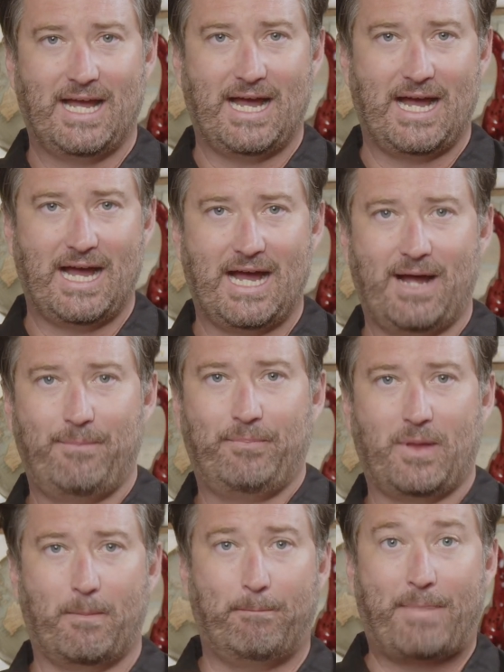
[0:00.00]

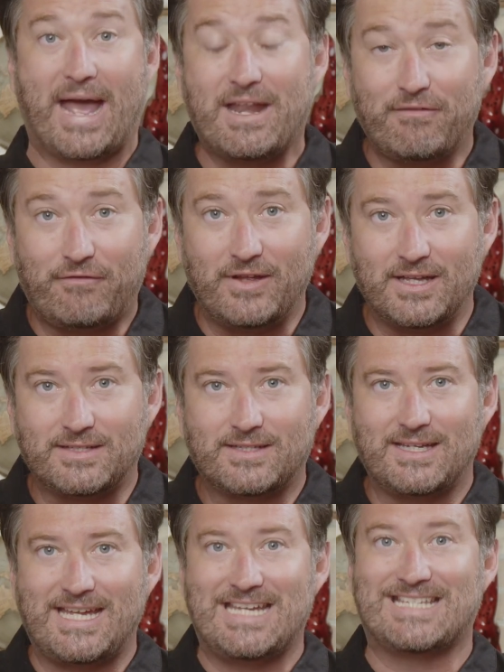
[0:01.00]
benefit
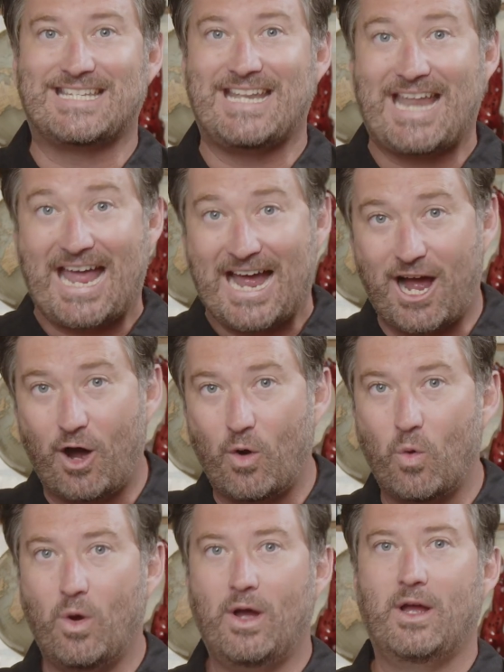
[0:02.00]
is
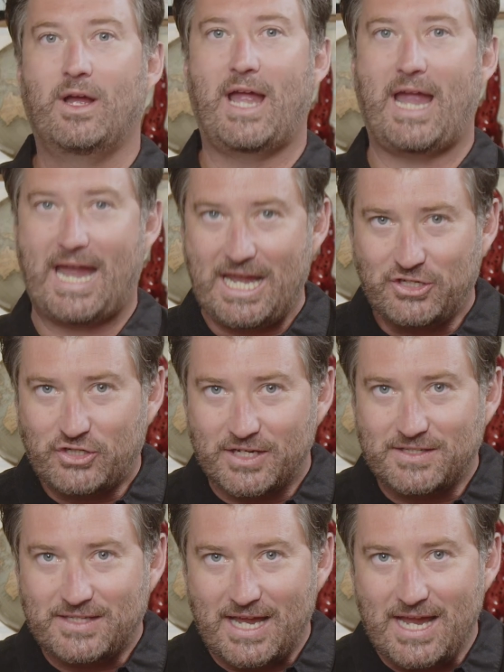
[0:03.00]
now
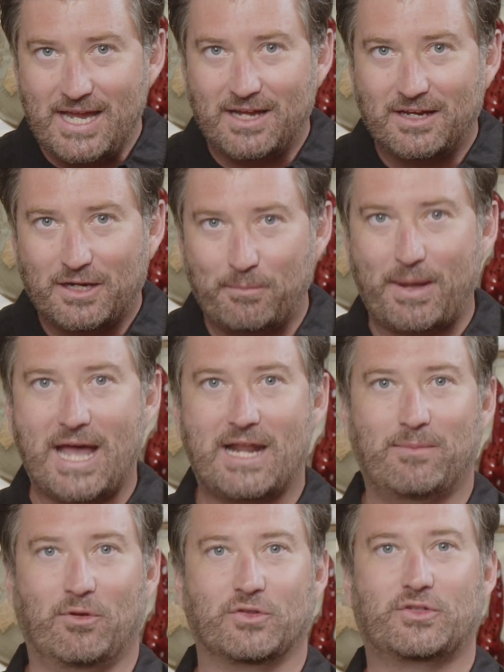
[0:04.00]
HSA compatible.